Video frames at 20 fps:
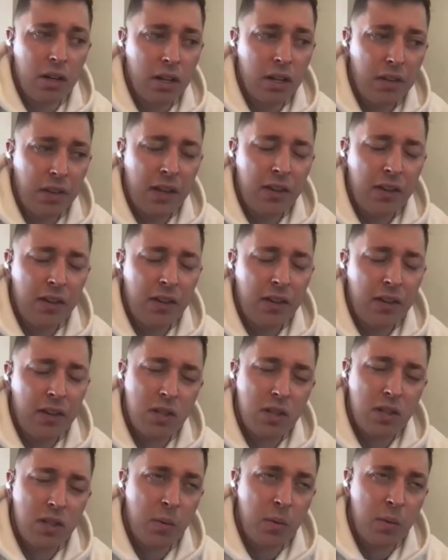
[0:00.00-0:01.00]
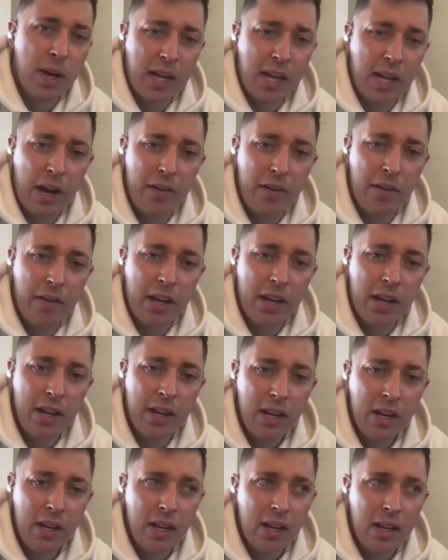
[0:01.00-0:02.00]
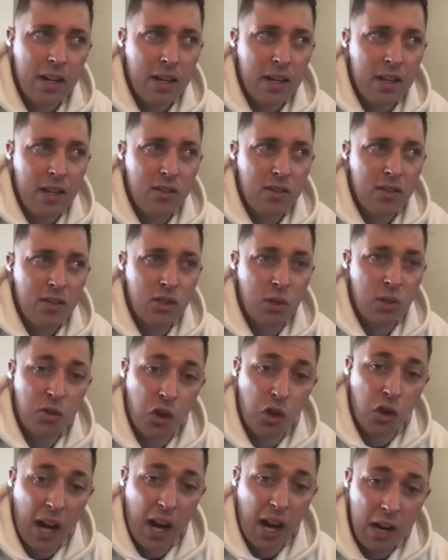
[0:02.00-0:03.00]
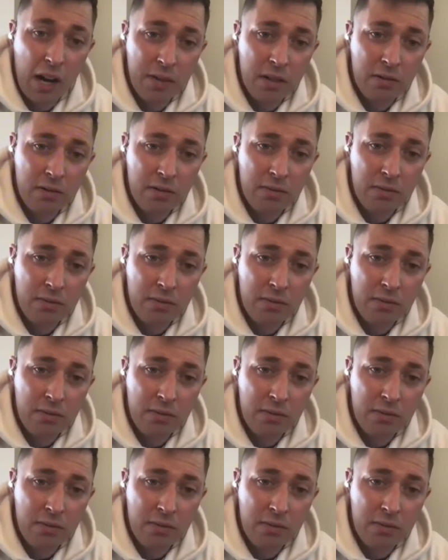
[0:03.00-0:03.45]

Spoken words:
Then there's some in West Kerry, some in Dungarvan, and